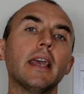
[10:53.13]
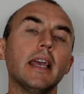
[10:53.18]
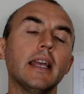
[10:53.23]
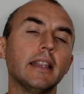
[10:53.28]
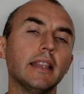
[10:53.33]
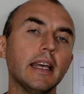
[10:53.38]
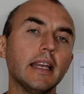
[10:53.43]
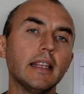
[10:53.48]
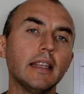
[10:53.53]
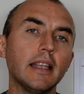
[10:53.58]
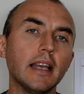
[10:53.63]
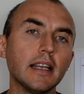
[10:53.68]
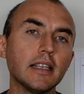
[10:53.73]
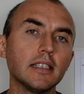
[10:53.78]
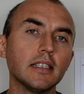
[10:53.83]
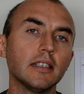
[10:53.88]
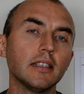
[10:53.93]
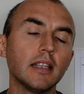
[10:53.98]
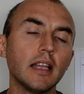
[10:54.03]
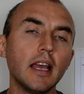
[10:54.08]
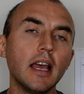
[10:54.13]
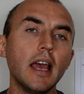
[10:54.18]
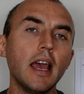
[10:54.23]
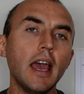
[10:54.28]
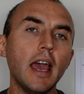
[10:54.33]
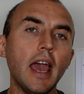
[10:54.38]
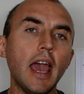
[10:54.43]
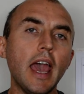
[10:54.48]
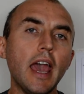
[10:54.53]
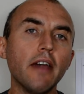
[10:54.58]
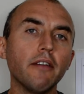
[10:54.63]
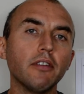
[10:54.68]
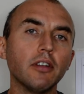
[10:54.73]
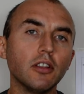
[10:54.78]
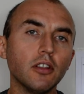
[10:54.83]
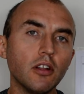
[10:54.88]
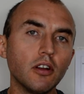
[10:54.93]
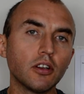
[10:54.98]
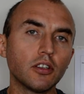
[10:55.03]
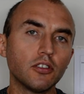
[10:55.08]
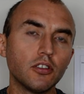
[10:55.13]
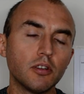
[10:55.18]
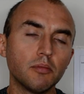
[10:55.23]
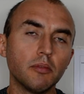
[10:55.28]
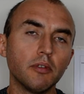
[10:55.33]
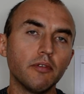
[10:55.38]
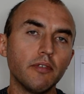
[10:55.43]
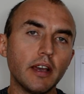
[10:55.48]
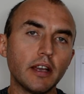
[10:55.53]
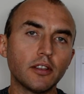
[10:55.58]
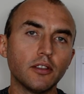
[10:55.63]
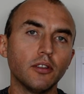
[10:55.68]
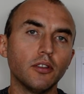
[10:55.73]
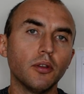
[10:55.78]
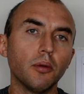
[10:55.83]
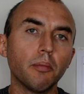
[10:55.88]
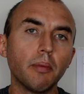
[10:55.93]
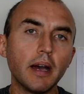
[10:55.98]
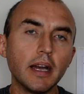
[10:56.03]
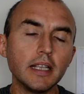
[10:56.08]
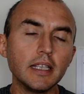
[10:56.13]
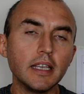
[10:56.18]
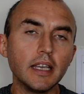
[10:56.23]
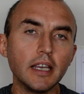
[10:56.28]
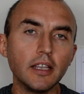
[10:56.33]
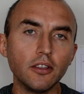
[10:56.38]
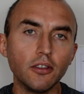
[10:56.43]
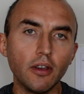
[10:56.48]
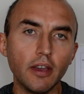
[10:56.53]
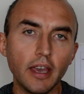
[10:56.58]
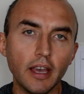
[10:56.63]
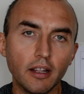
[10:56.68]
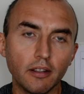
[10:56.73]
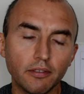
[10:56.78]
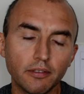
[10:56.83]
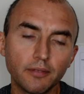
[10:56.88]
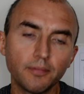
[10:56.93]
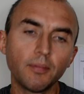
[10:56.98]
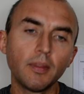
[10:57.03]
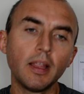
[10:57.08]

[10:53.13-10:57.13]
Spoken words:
and that doesn't have a long-term effect on your body and your health.